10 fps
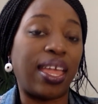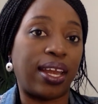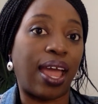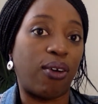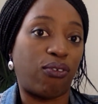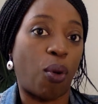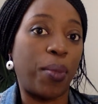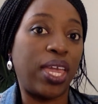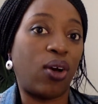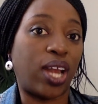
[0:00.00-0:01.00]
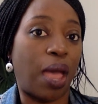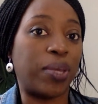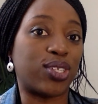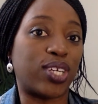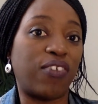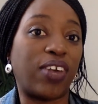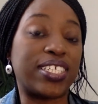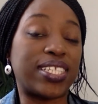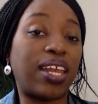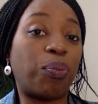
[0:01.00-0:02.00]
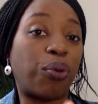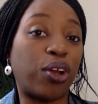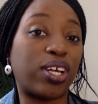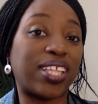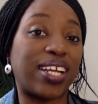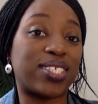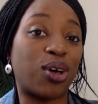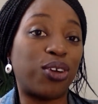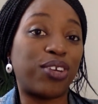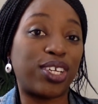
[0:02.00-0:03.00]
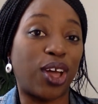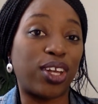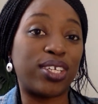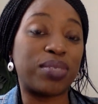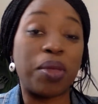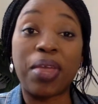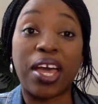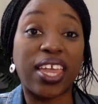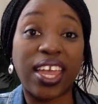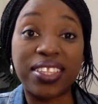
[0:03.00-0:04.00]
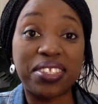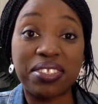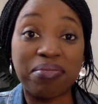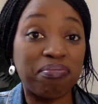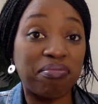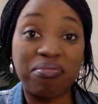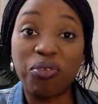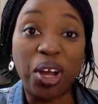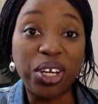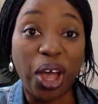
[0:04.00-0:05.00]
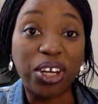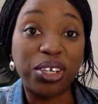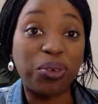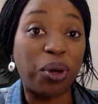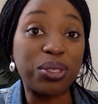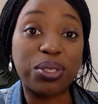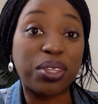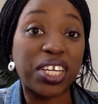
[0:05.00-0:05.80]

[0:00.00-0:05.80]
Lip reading: Now, for me on Amazon, if I sell a product that is $100, maybe I'll get $1, $1 to